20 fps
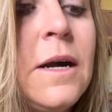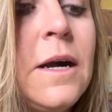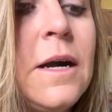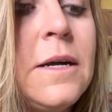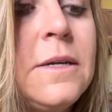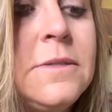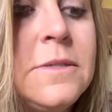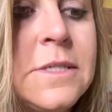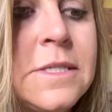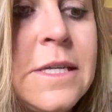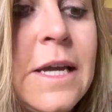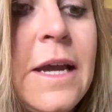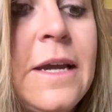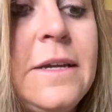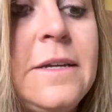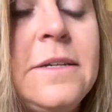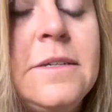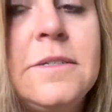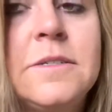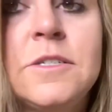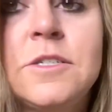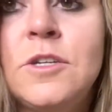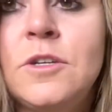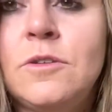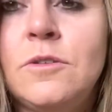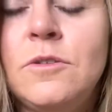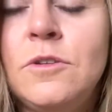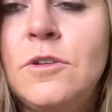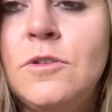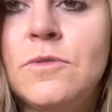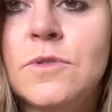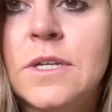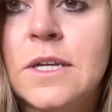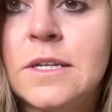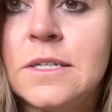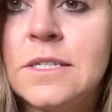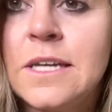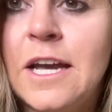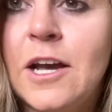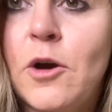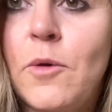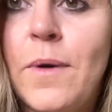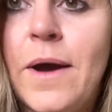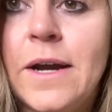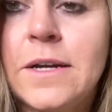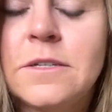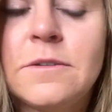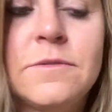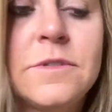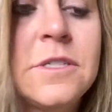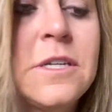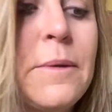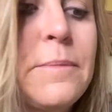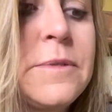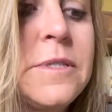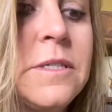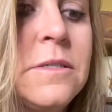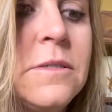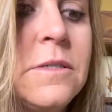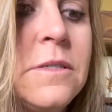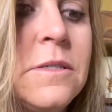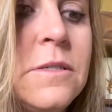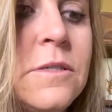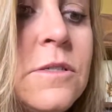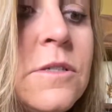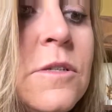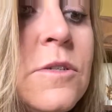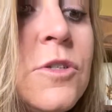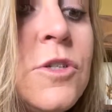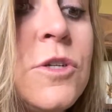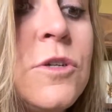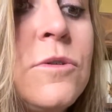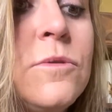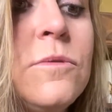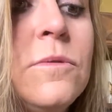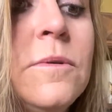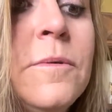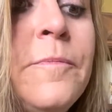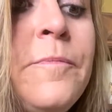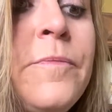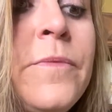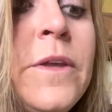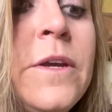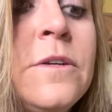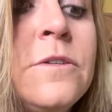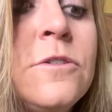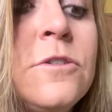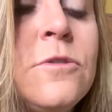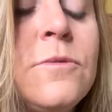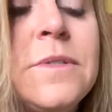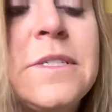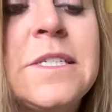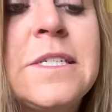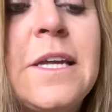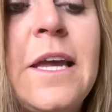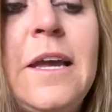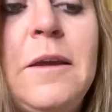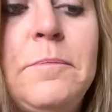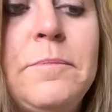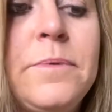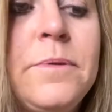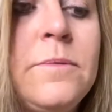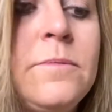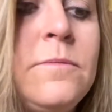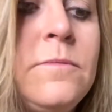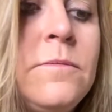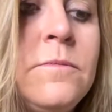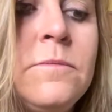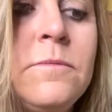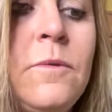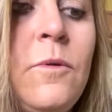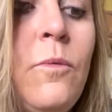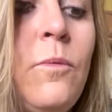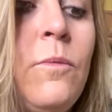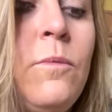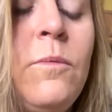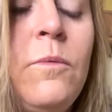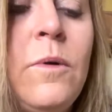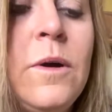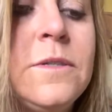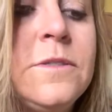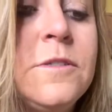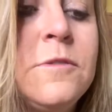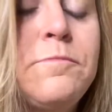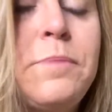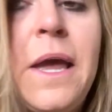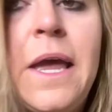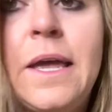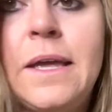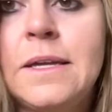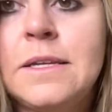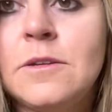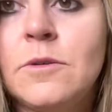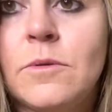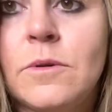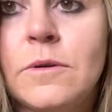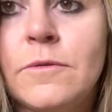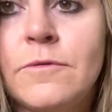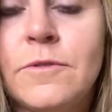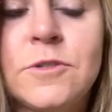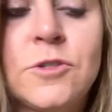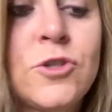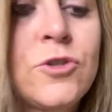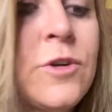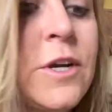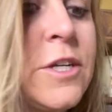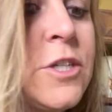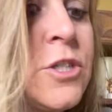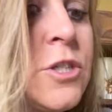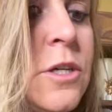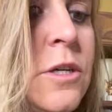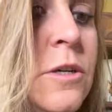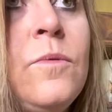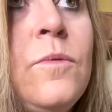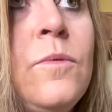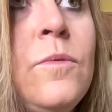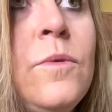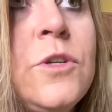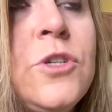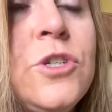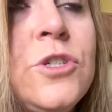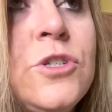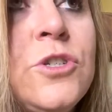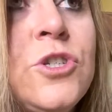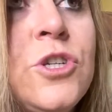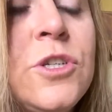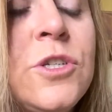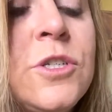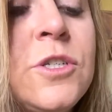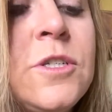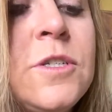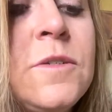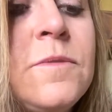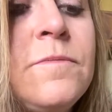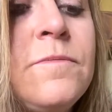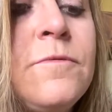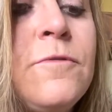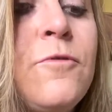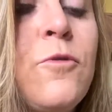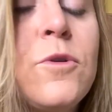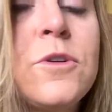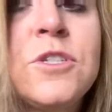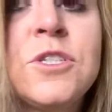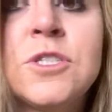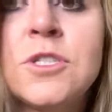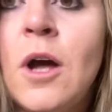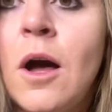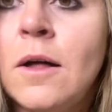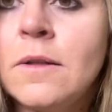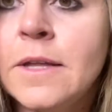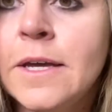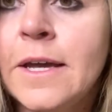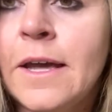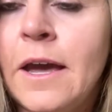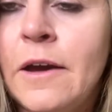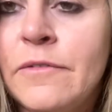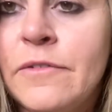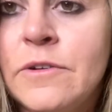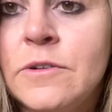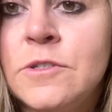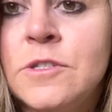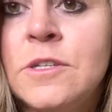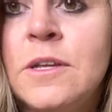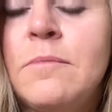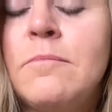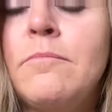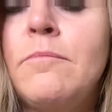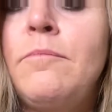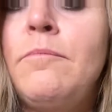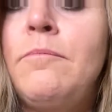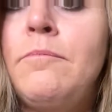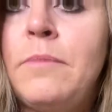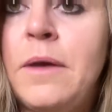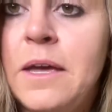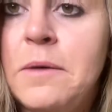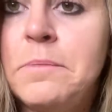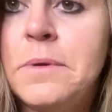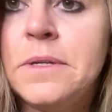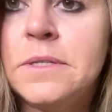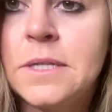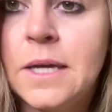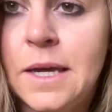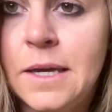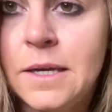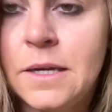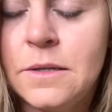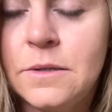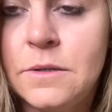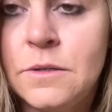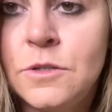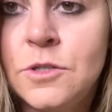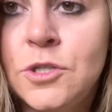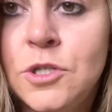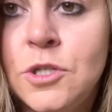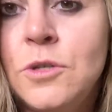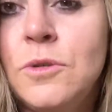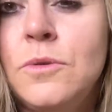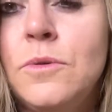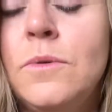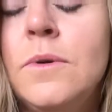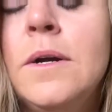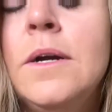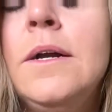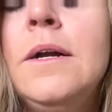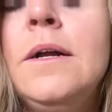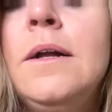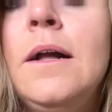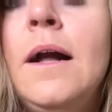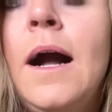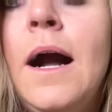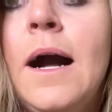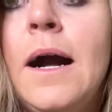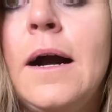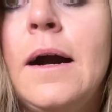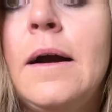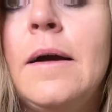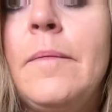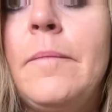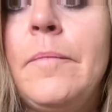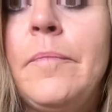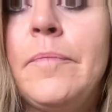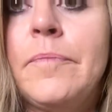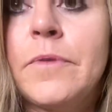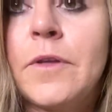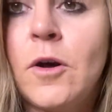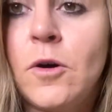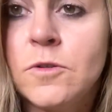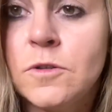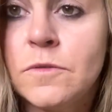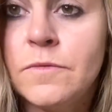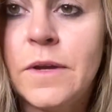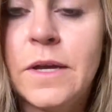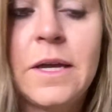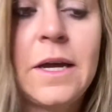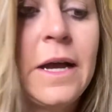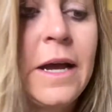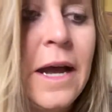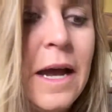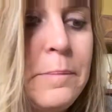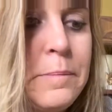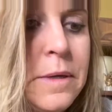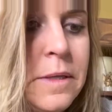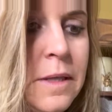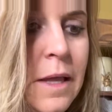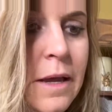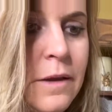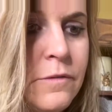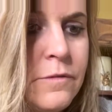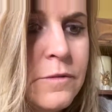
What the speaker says: say, is using psychoactive substances to escape one's pain or frustration, which is just forestalling efforts that may be taken to cultivate a happy life.